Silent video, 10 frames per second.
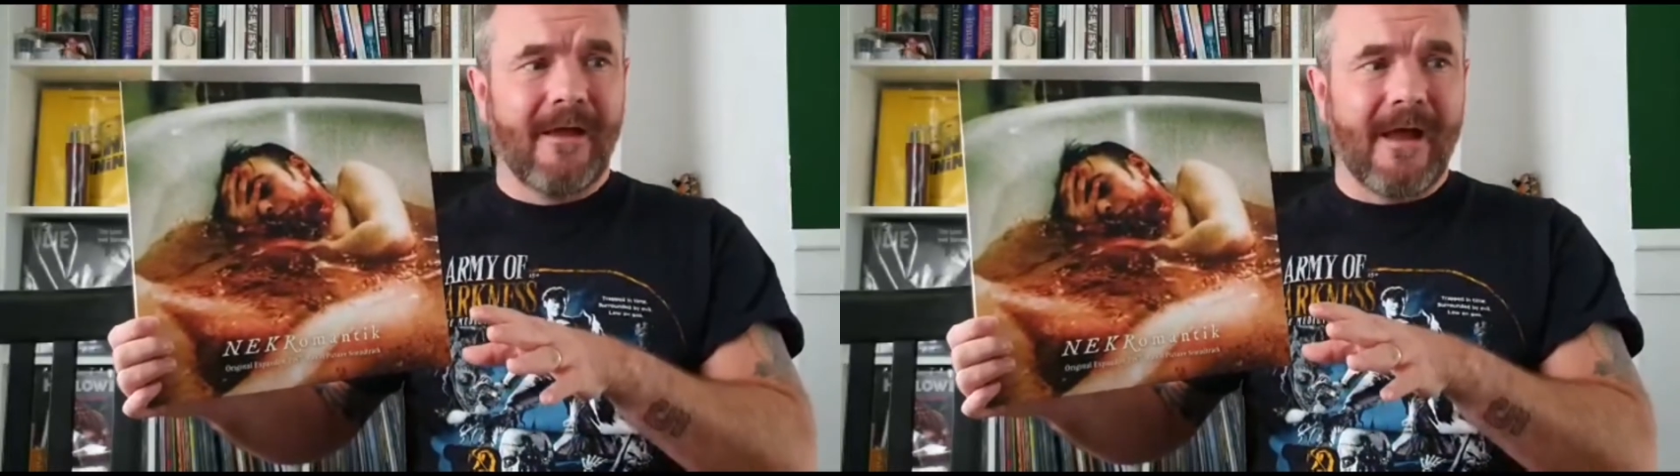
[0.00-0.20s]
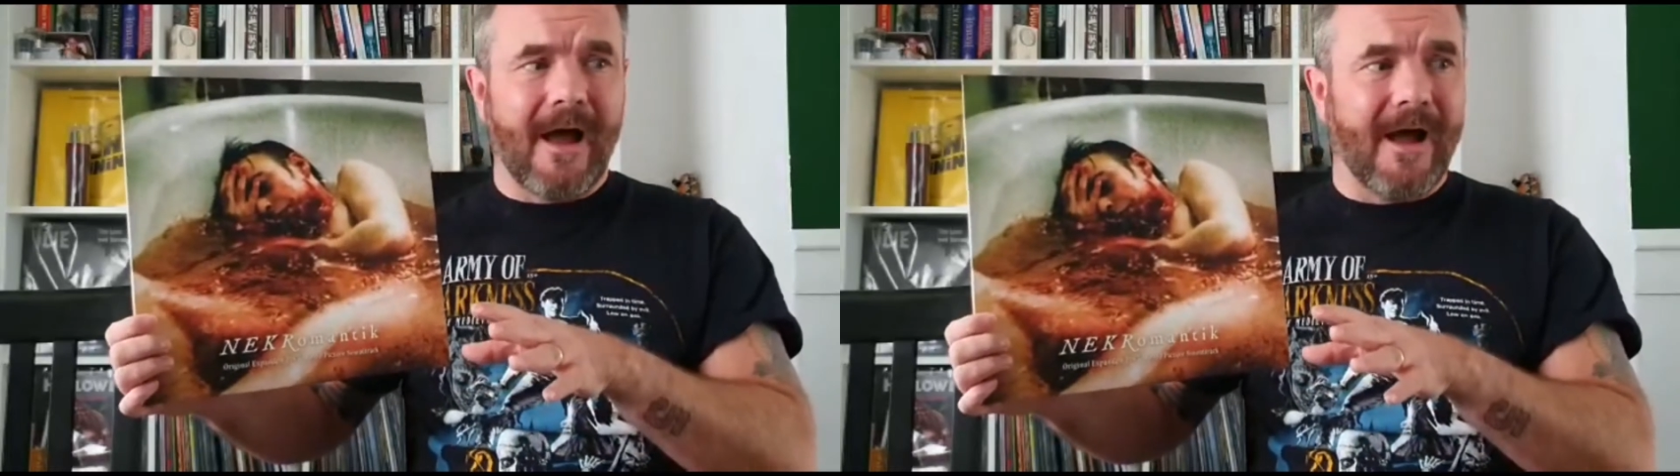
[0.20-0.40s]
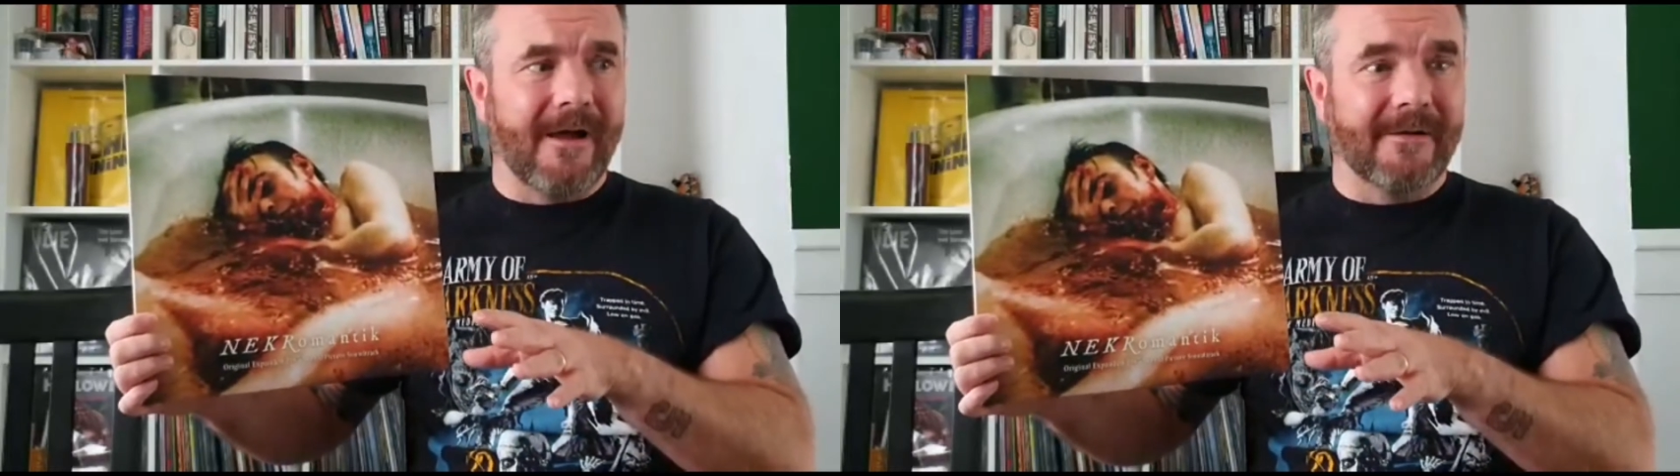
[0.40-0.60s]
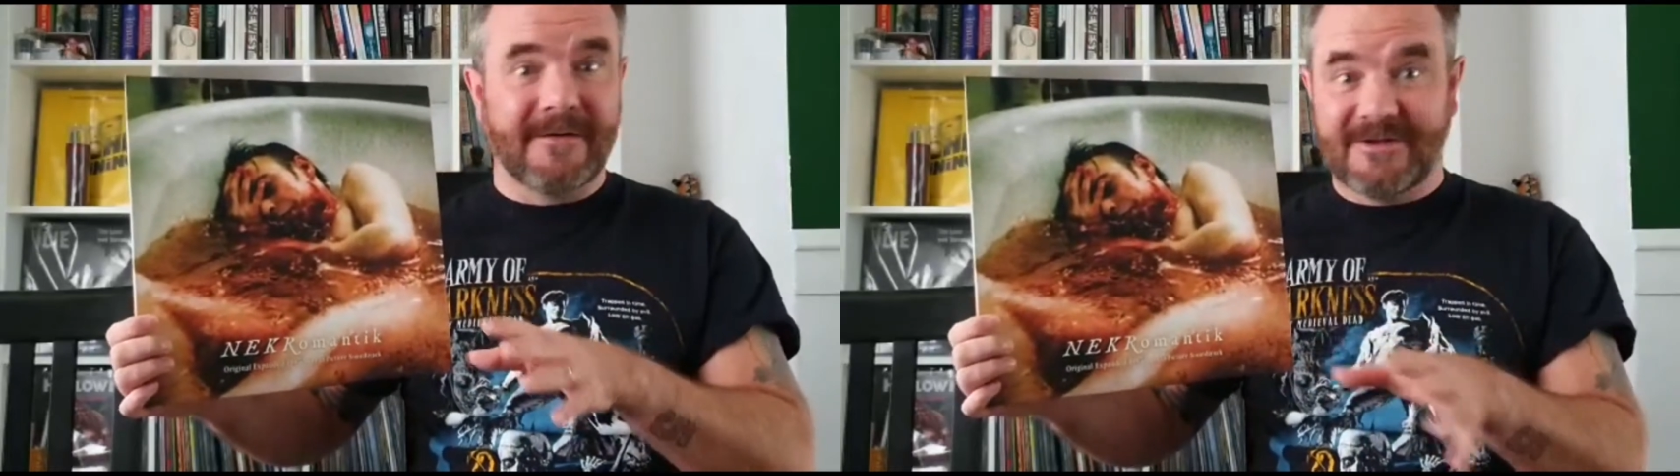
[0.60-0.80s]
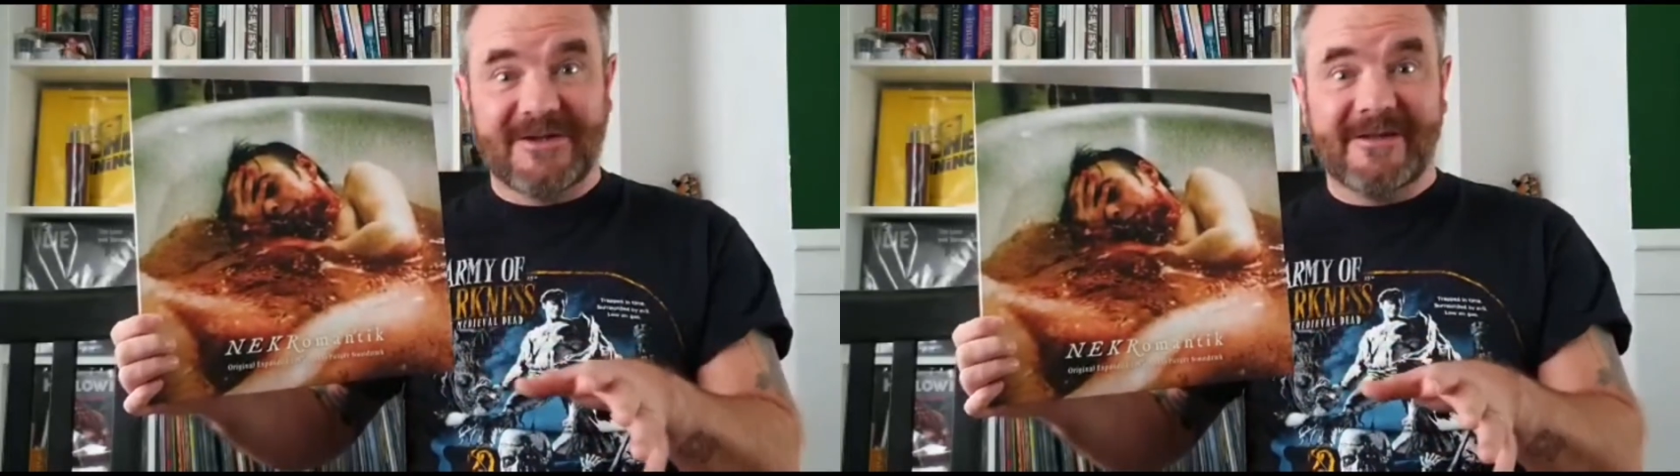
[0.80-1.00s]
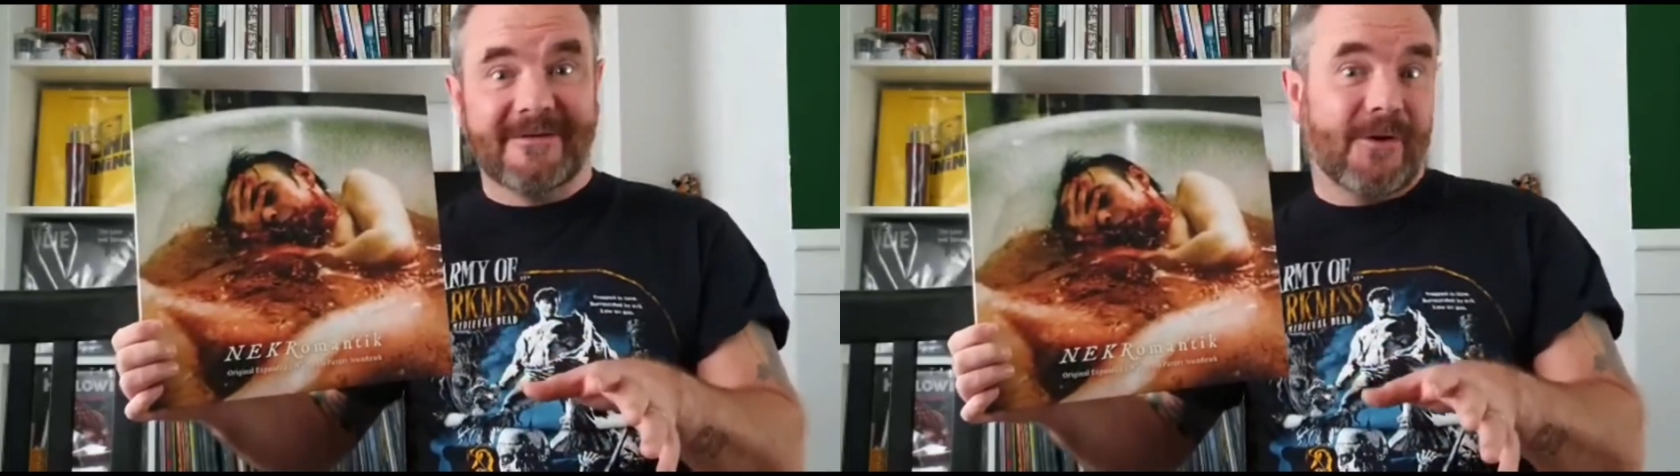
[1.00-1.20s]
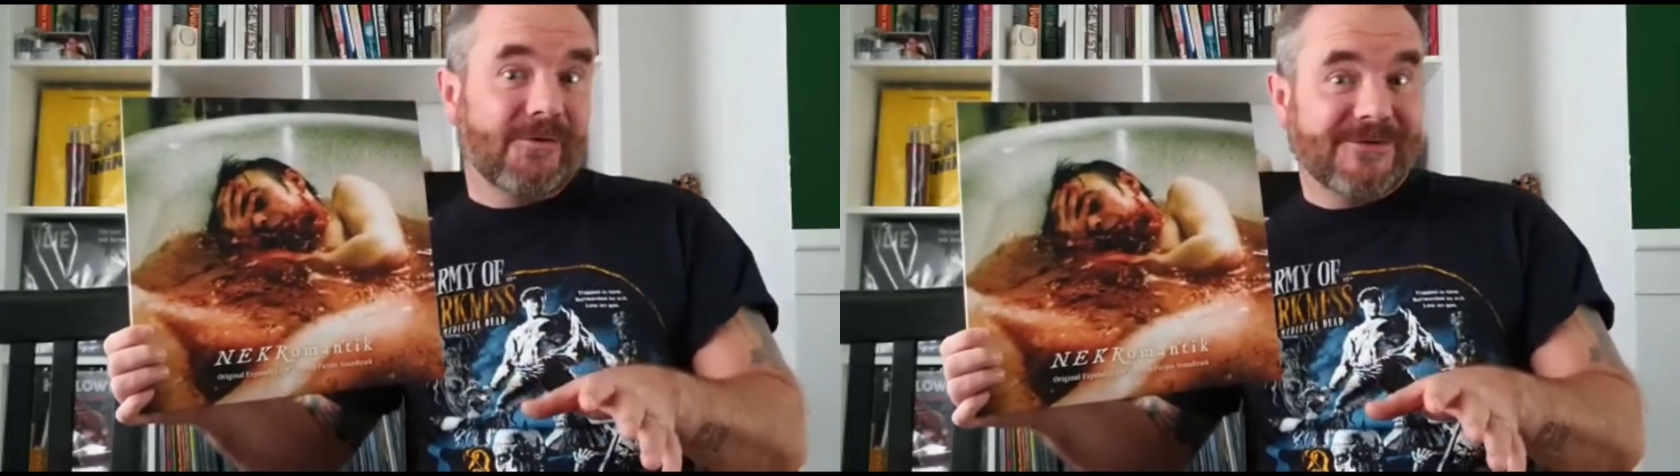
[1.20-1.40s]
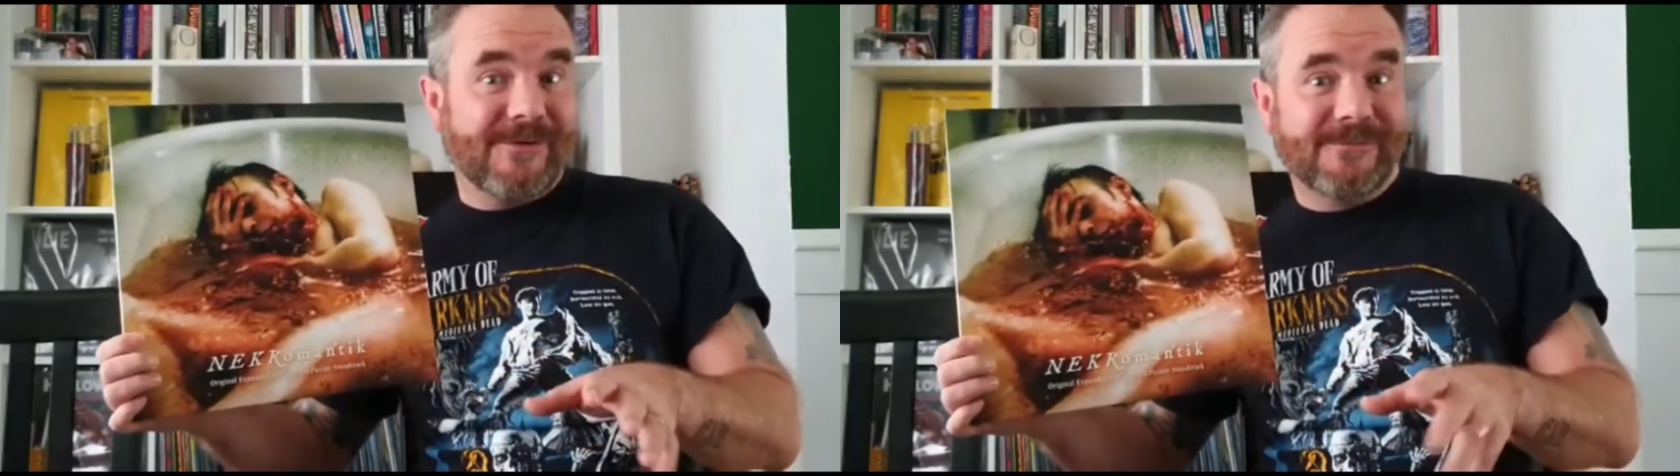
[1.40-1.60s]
and she also